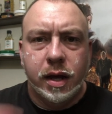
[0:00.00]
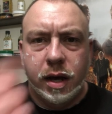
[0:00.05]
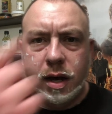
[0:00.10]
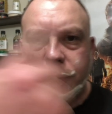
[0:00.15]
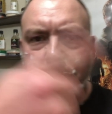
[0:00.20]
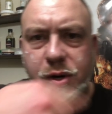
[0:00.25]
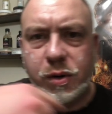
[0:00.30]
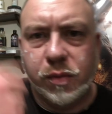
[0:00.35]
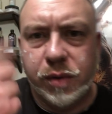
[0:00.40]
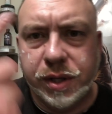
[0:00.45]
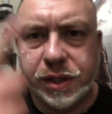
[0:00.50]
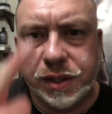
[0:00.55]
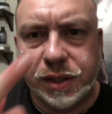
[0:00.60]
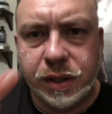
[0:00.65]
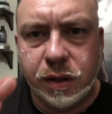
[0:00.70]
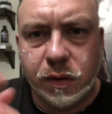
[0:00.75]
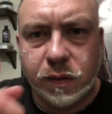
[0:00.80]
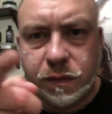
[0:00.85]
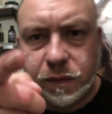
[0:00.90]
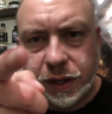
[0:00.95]
I'm gonna rinse
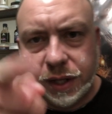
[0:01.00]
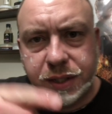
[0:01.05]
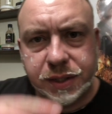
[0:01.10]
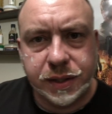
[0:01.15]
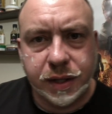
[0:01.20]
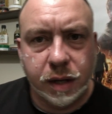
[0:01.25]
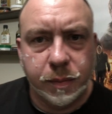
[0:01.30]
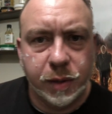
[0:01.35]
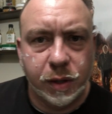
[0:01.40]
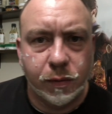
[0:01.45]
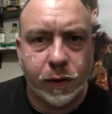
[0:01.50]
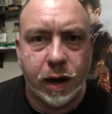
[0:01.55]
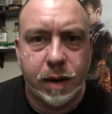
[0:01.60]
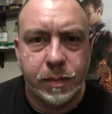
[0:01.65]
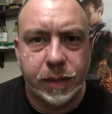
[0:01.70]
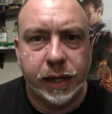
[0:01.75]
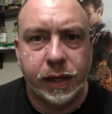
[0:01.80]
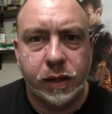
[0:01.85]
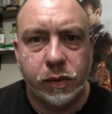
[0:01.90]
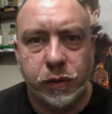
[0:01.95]
the old face and I'll be
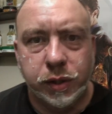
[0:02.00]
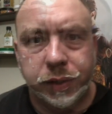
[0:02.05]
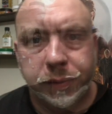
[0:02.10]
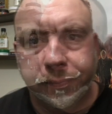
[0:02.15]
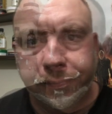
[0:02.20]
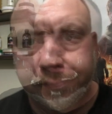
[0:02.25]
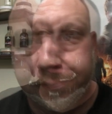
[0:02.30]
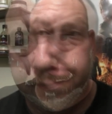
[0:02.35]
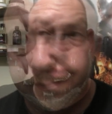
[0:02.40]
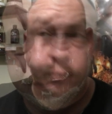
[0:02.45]
right back with you.